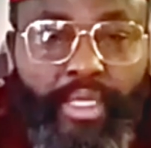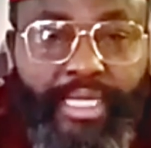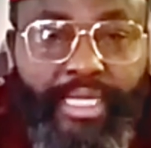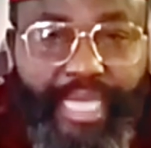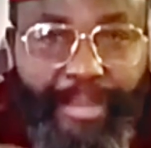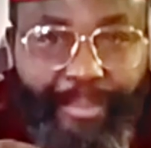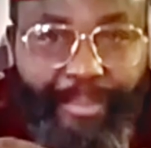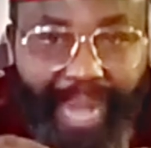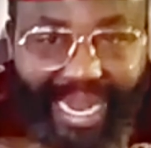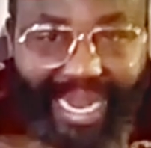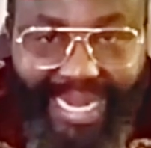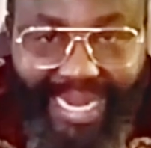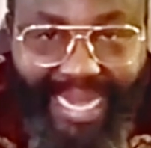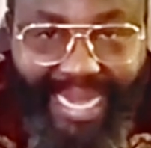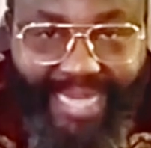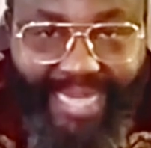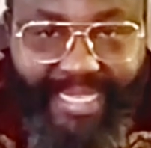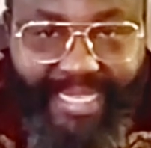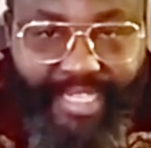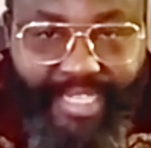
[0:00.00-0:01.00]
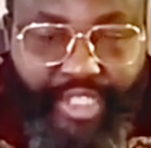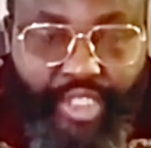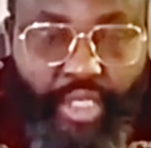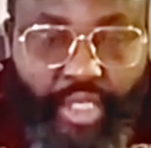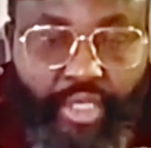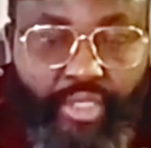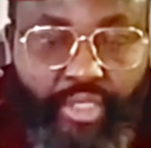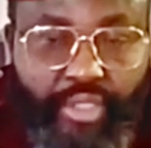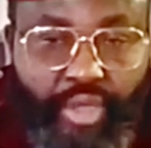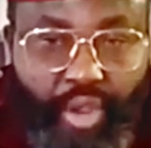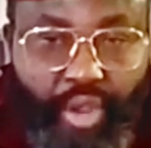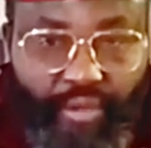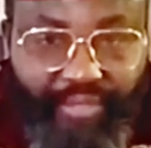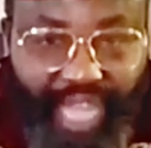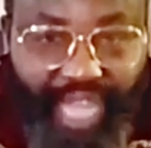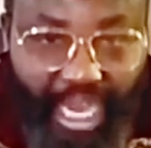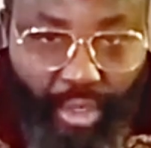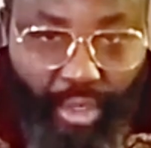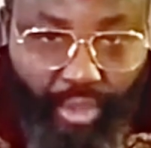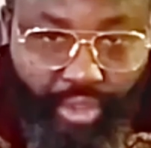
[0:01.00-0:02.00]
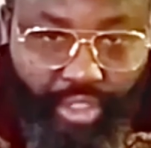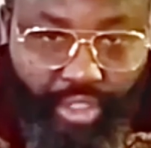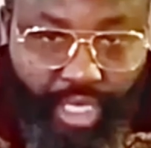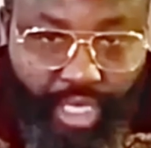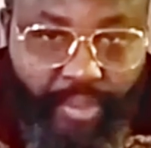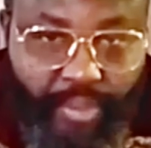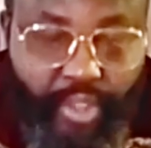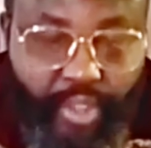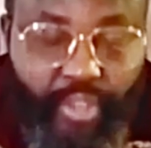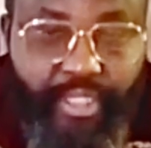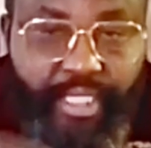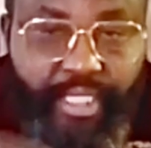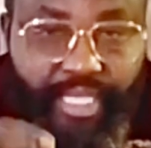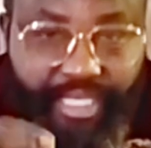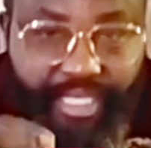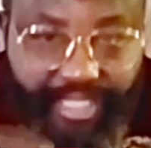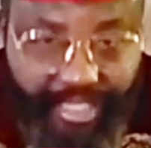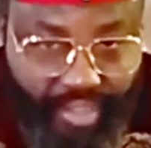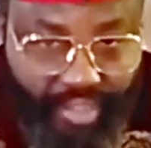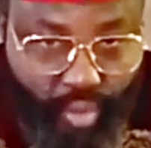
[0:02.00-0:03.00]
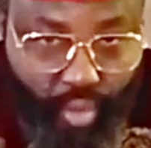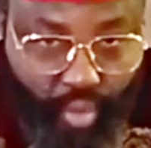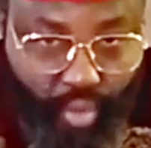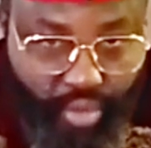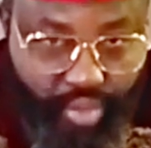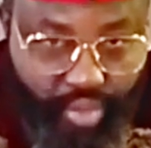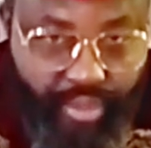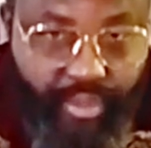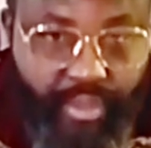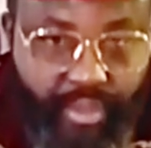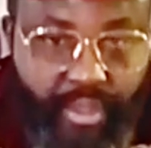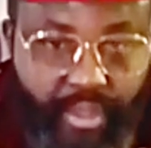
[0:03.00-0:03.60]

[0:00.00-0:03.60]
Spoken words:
The balkanization of that contraption is the solution.